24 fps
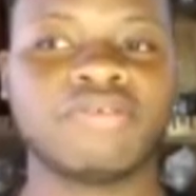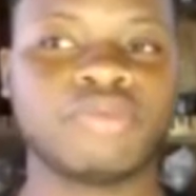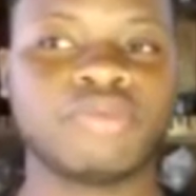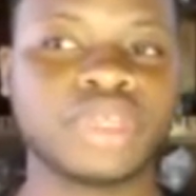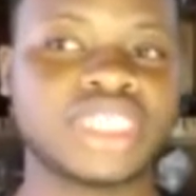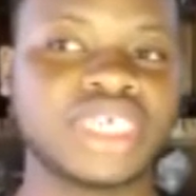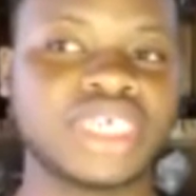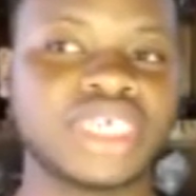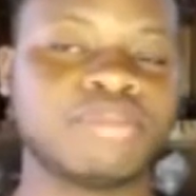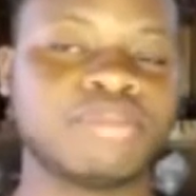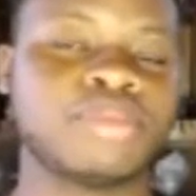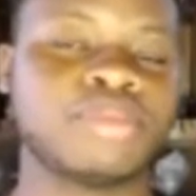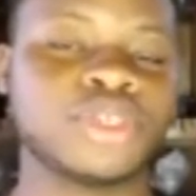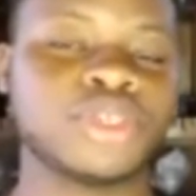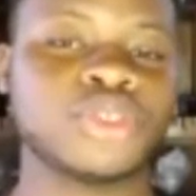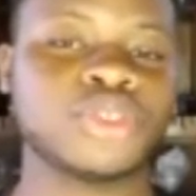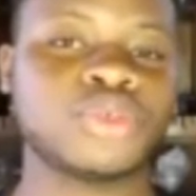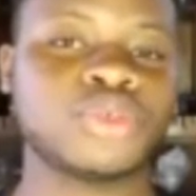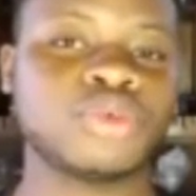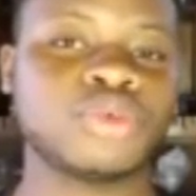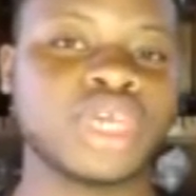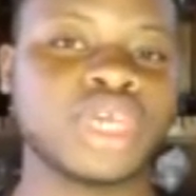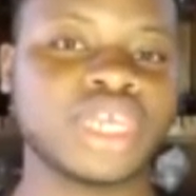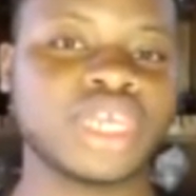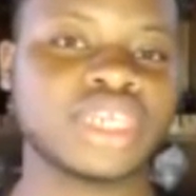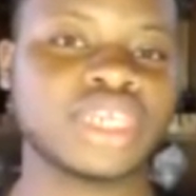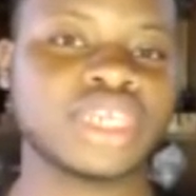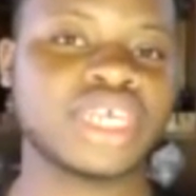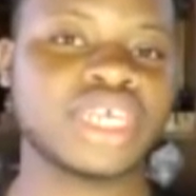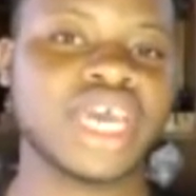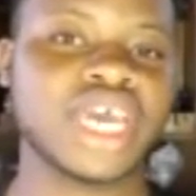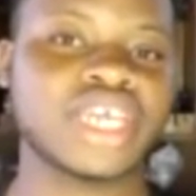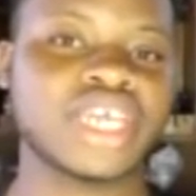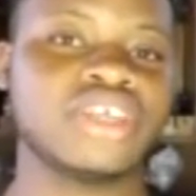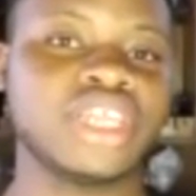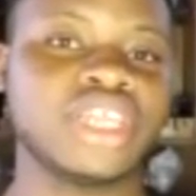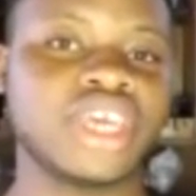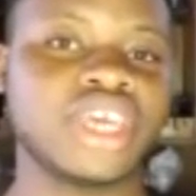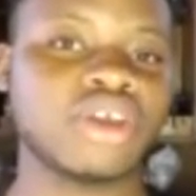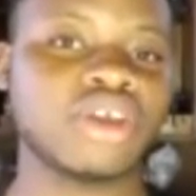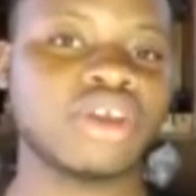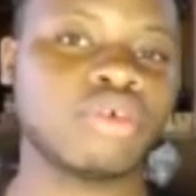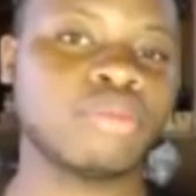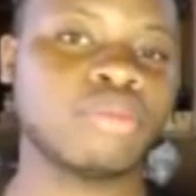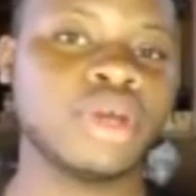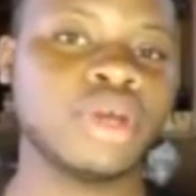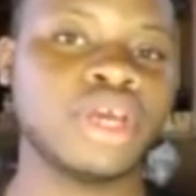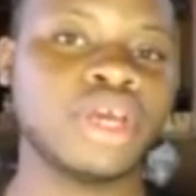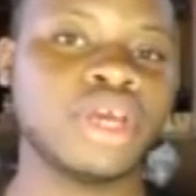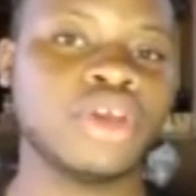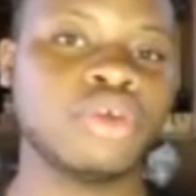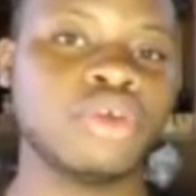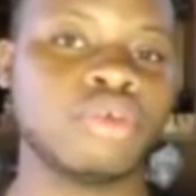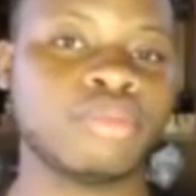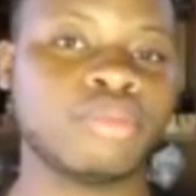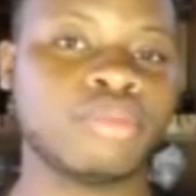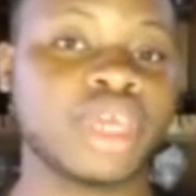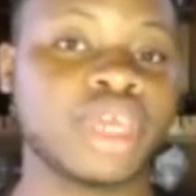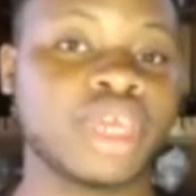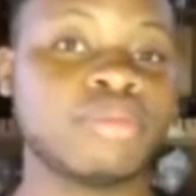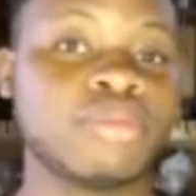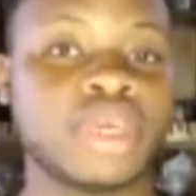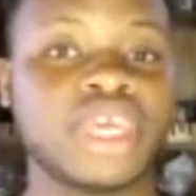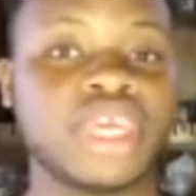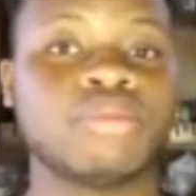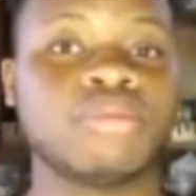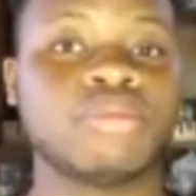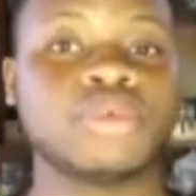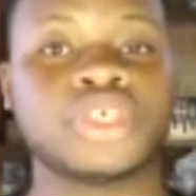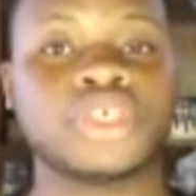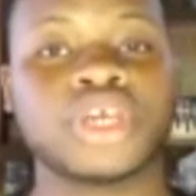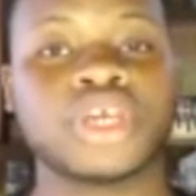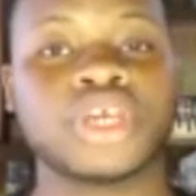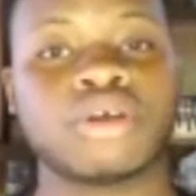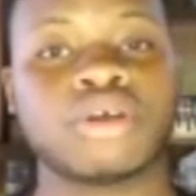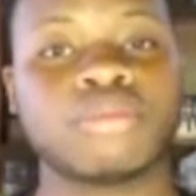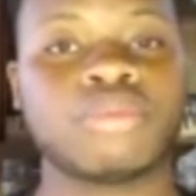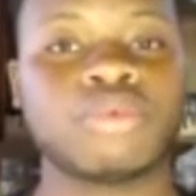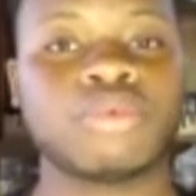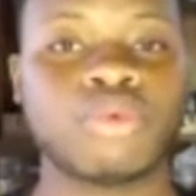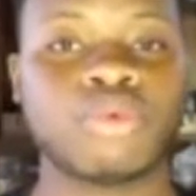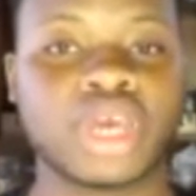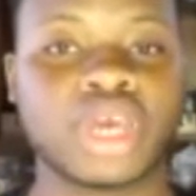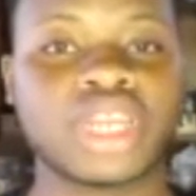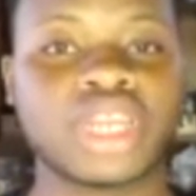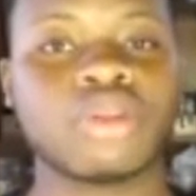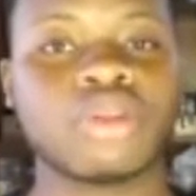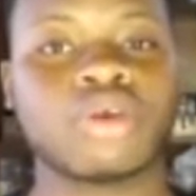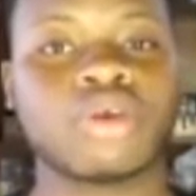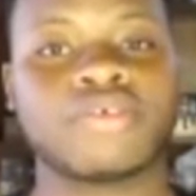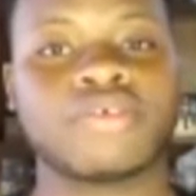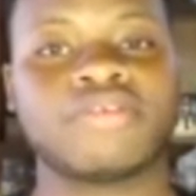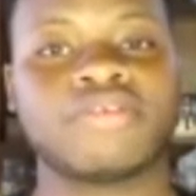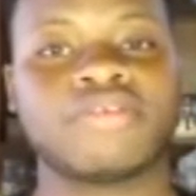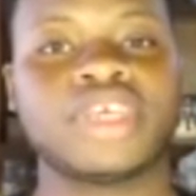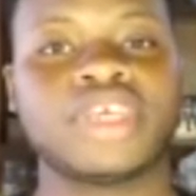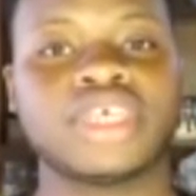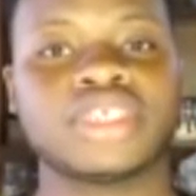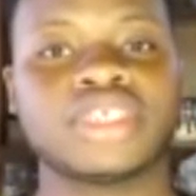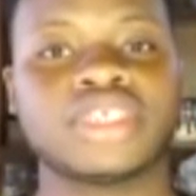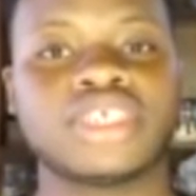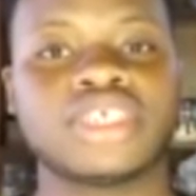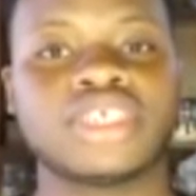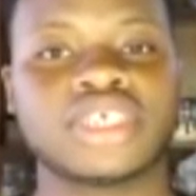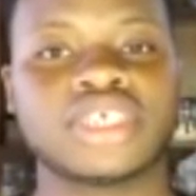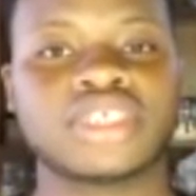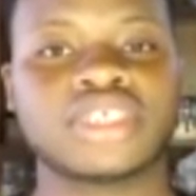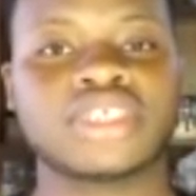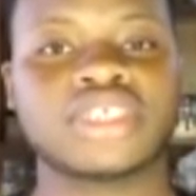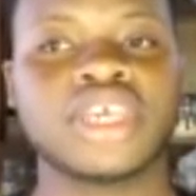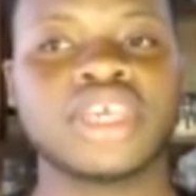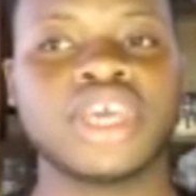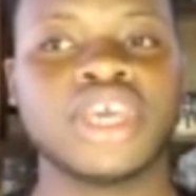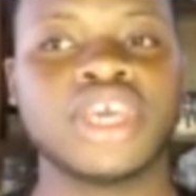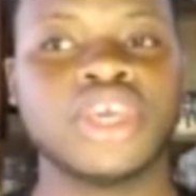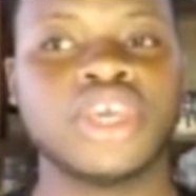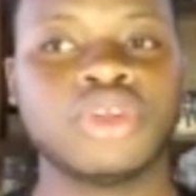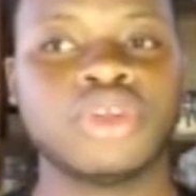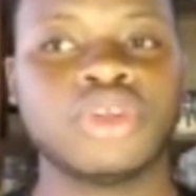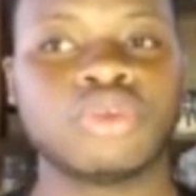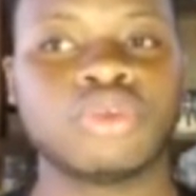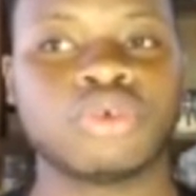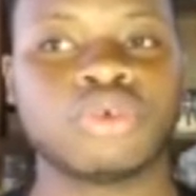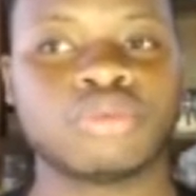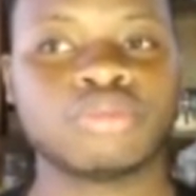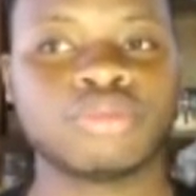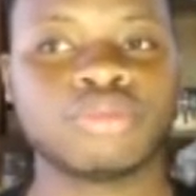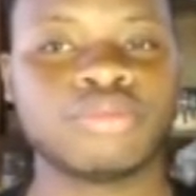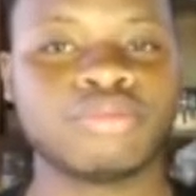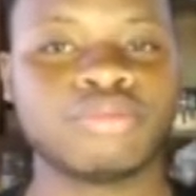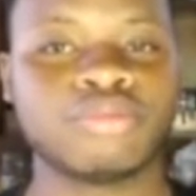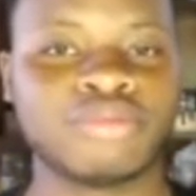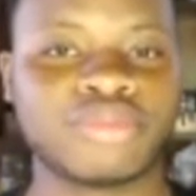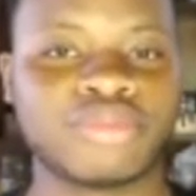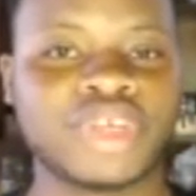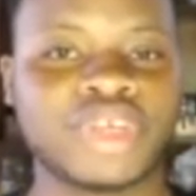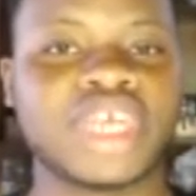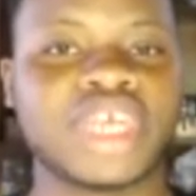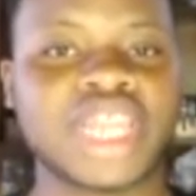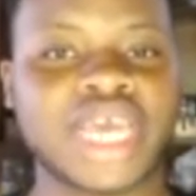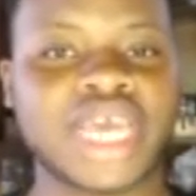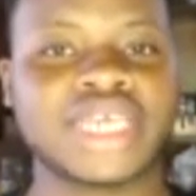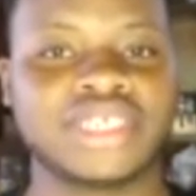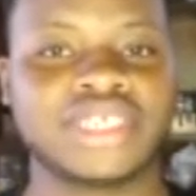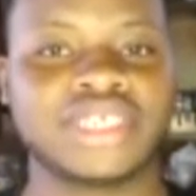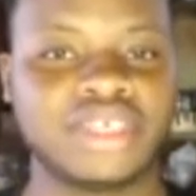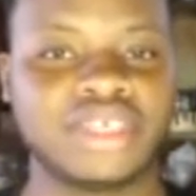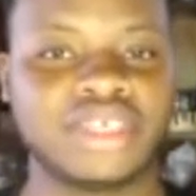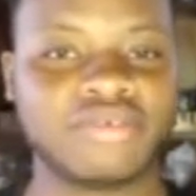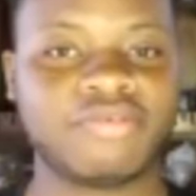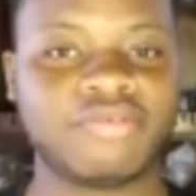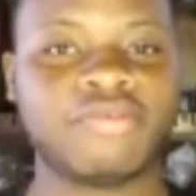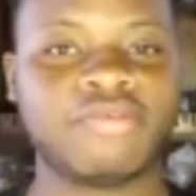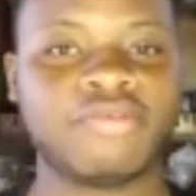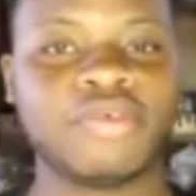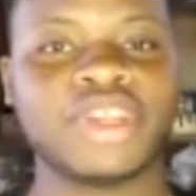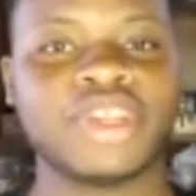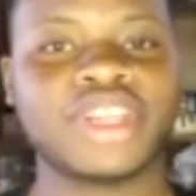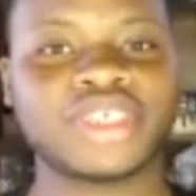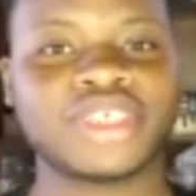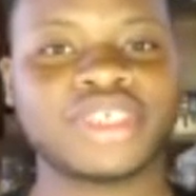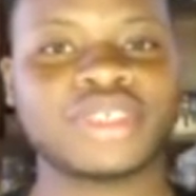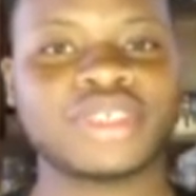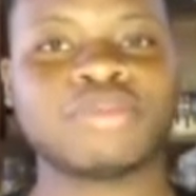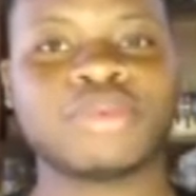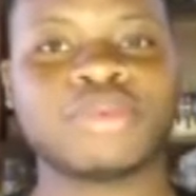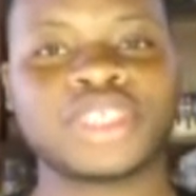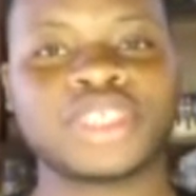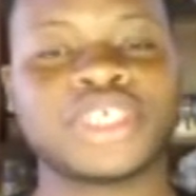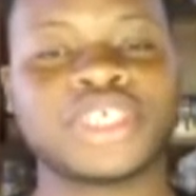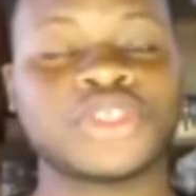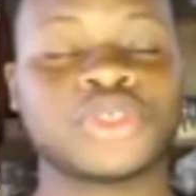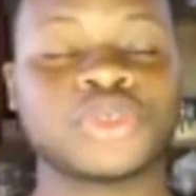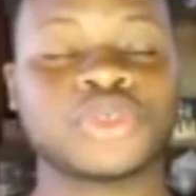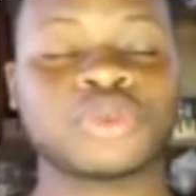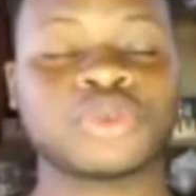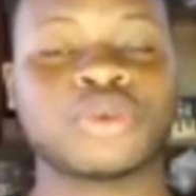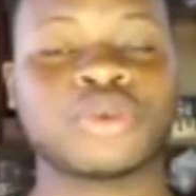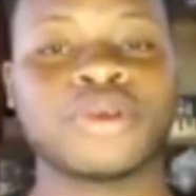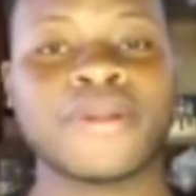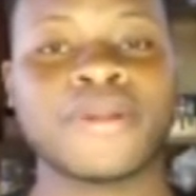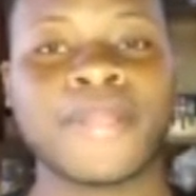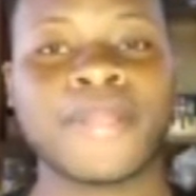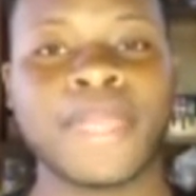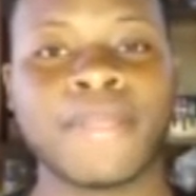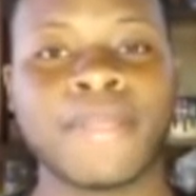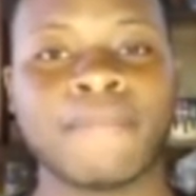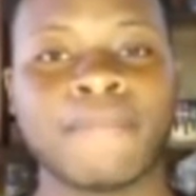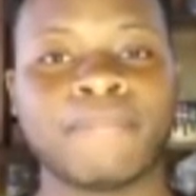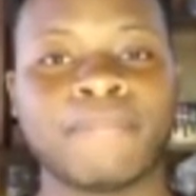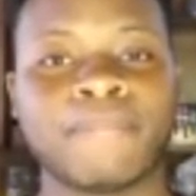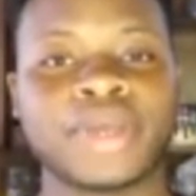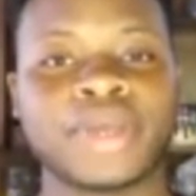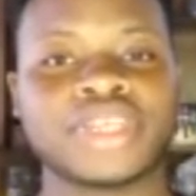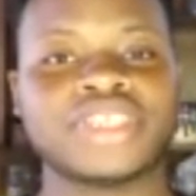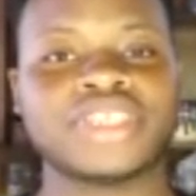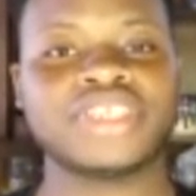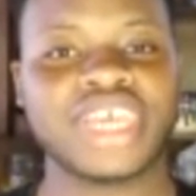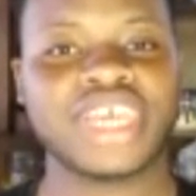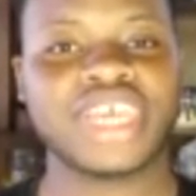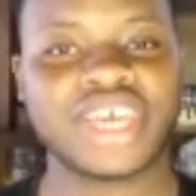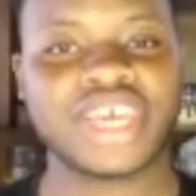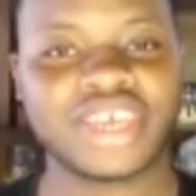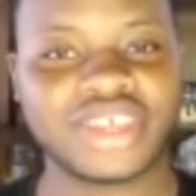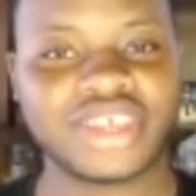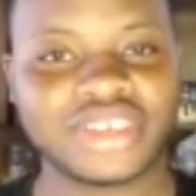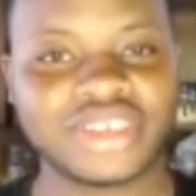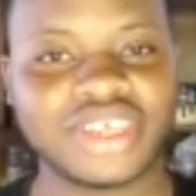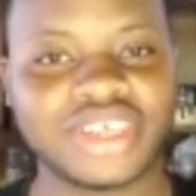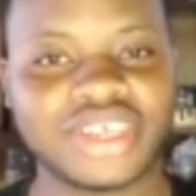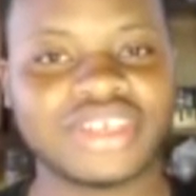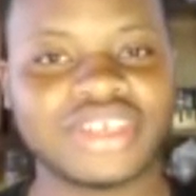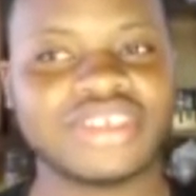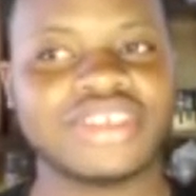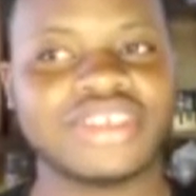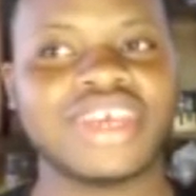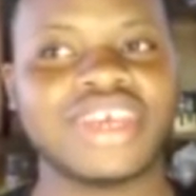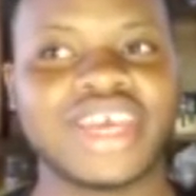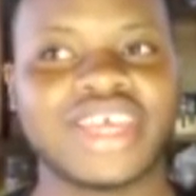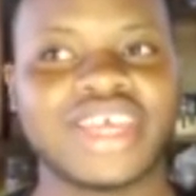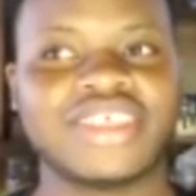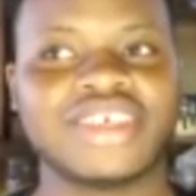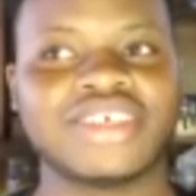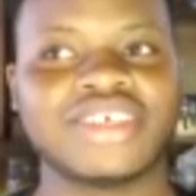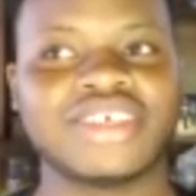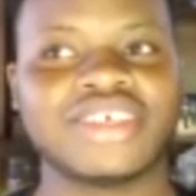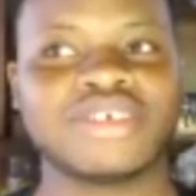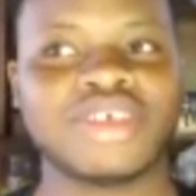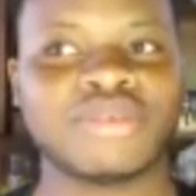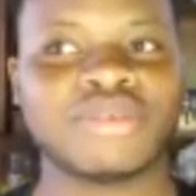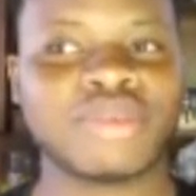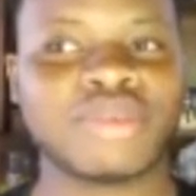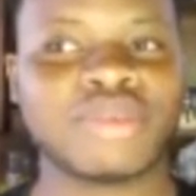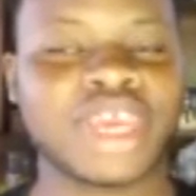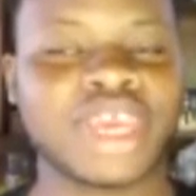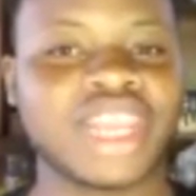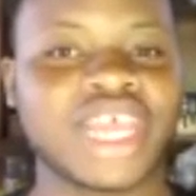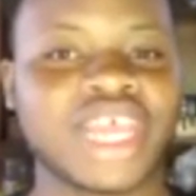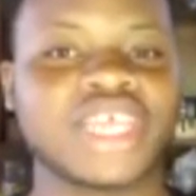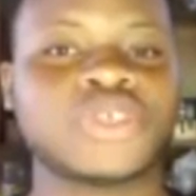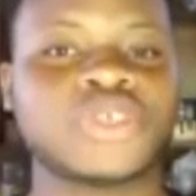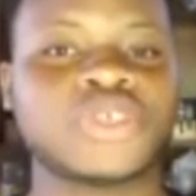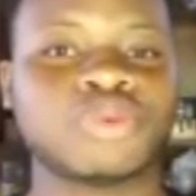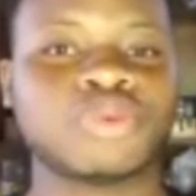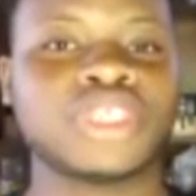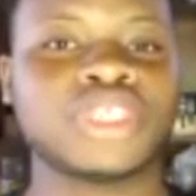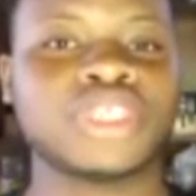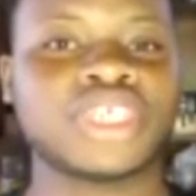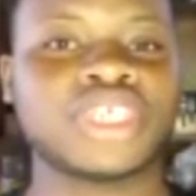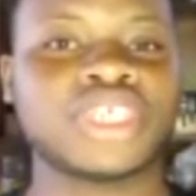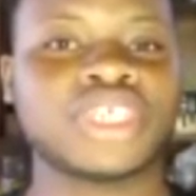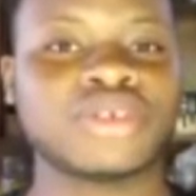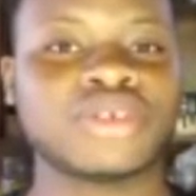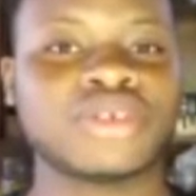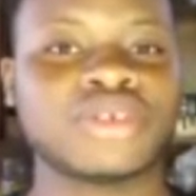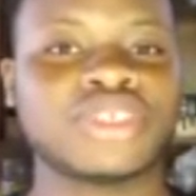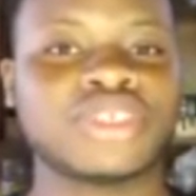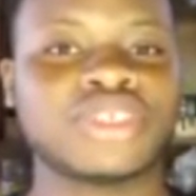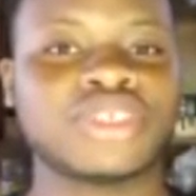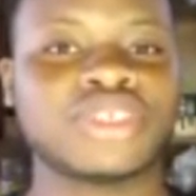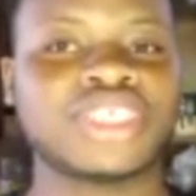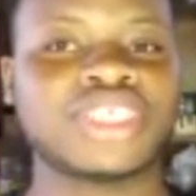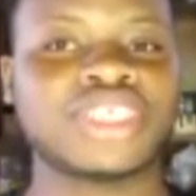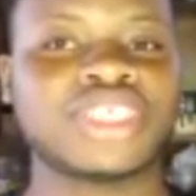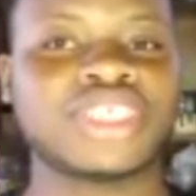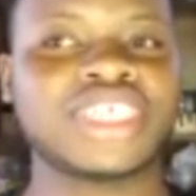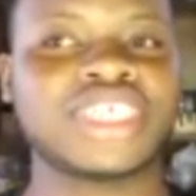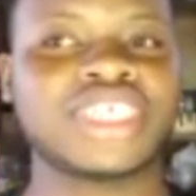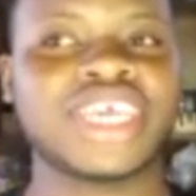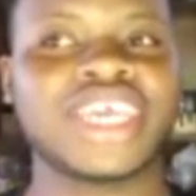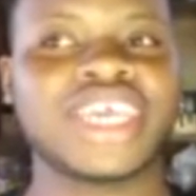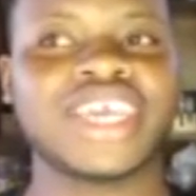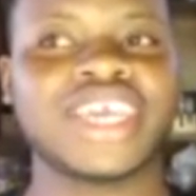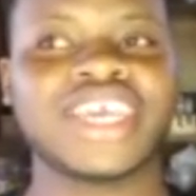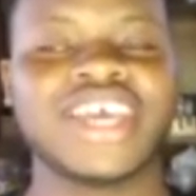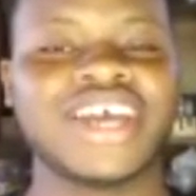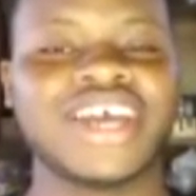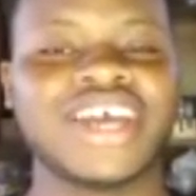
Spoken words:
we tap into and actually help, we might be able to help quite a lot of kids just realize their fullest potential. But yeah, I think in my last words, I would say,